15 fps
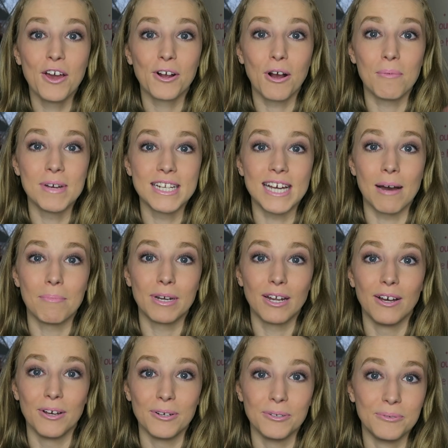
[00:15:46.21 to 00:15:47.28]
Comment down
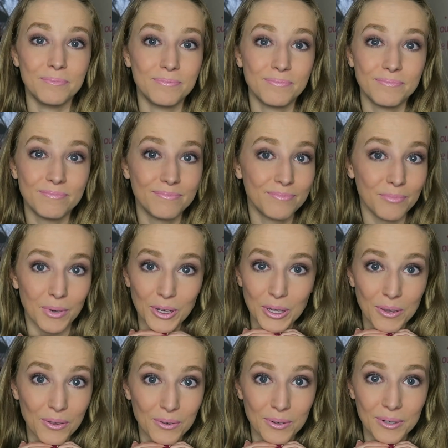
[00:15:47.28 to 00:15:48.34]
below what
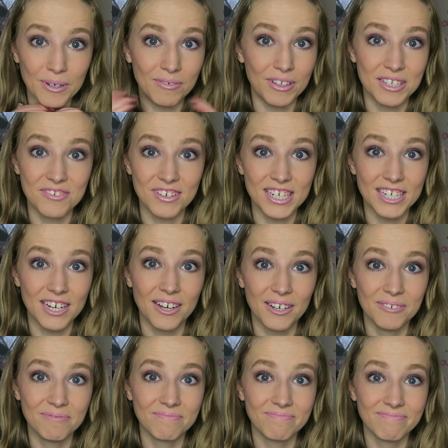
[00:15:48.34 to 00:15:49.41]
you thought of this
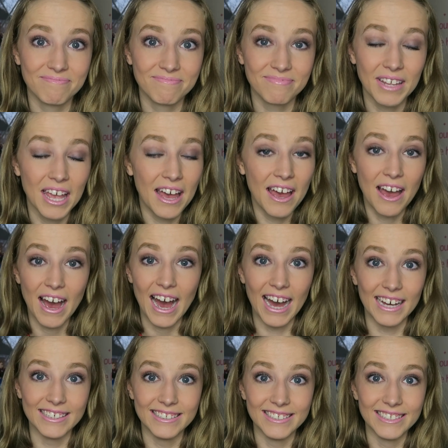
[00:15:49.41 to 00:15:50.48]
video
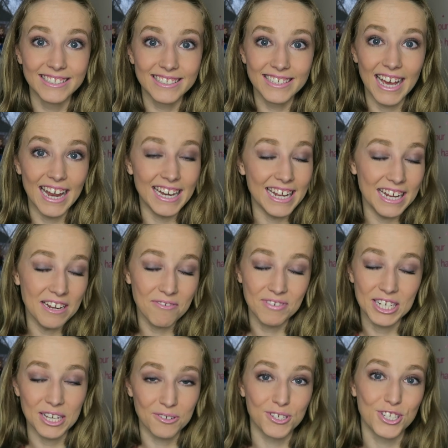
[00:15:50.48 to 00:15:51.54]
and any
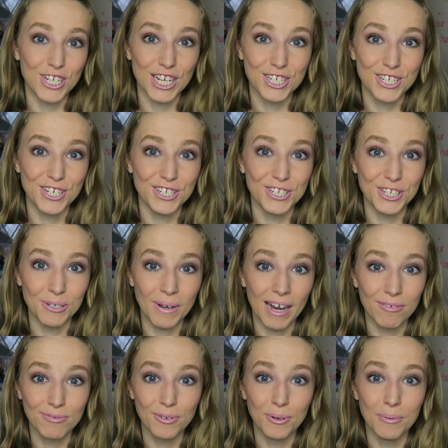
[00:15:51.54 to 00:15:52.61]
video suggestions you
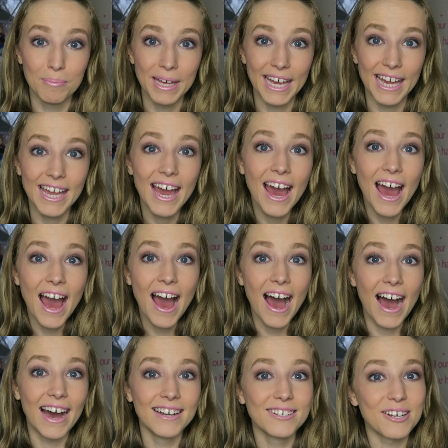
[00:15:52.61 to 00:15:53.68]
have for me.
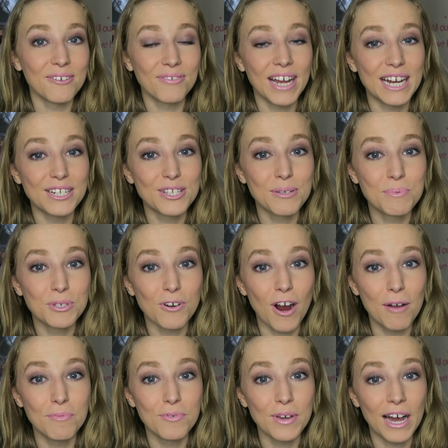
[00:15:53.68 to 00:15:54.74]
And don't forget to
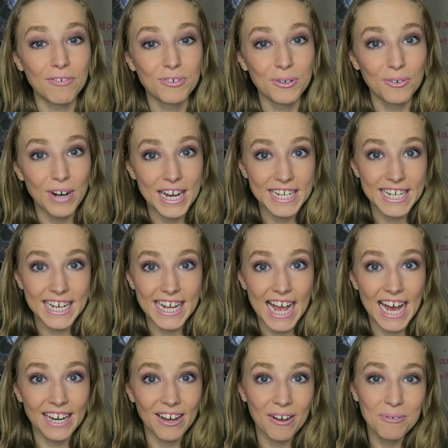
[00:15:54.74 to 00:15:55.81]
subscribe if you haven't already
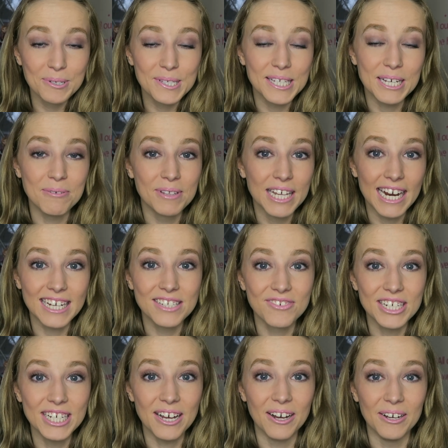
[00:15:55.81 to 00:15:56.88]
and I will see you in the next
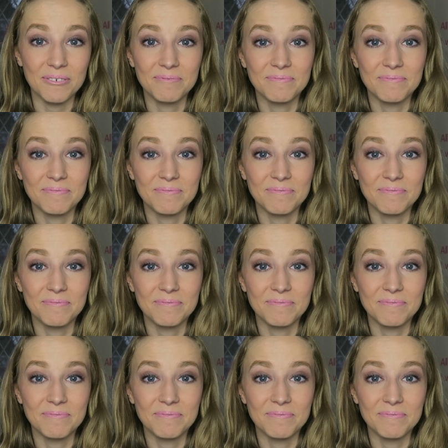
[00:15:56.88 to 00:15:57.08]
video.